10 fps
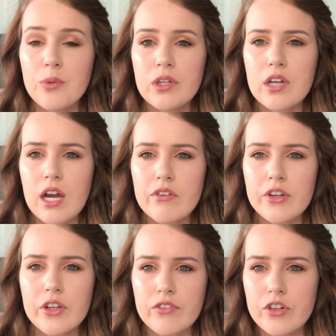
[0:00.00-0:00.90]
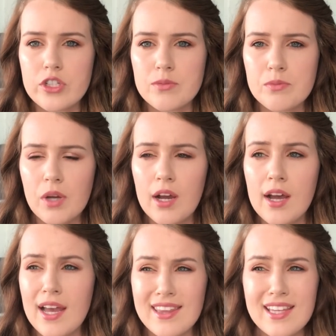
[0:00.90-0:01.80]
will cover your first,
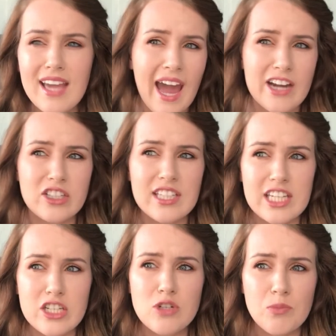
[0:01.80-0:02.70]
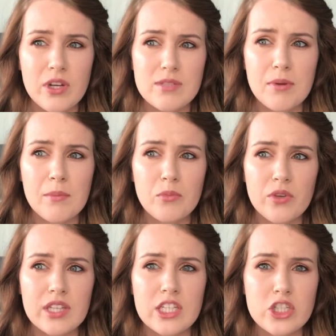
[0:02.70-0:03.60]
I think actually each breast pump
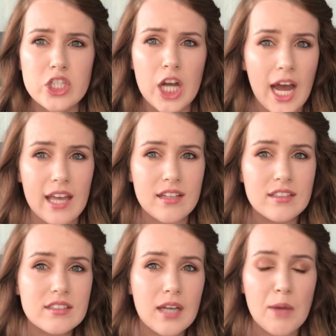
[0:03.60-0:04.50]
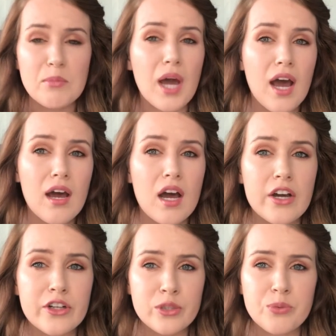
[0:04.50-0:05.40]
with each child. I'm not
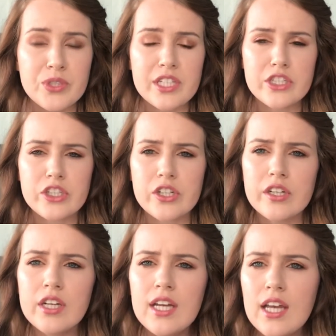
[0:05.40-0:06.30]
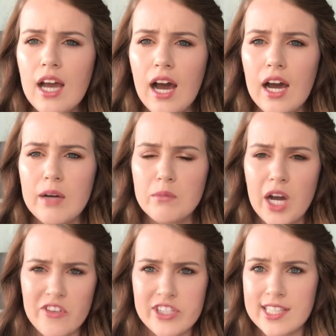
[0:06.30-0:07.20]
100% sure.
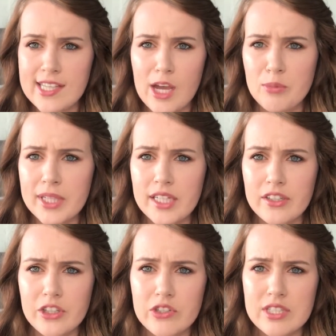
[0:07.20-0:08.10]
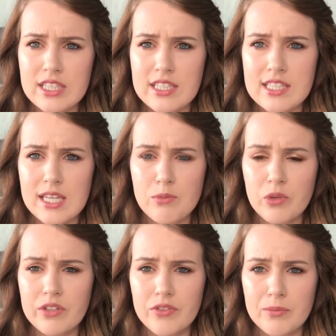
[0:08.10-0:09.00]
Obviously I plan on using the same
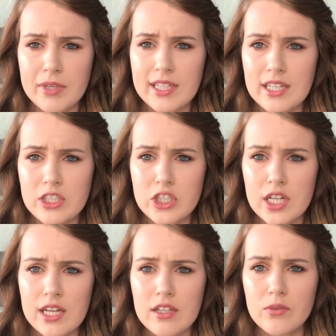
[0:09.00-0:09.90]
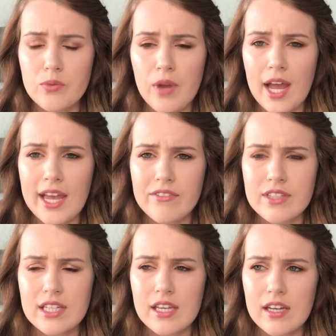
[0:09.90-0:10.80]
one for my next child. I have
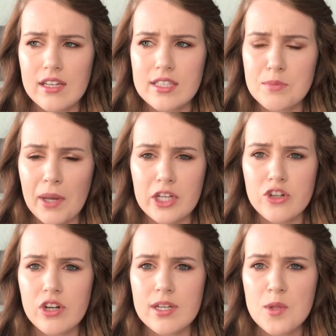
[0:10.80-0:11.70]
the Spectra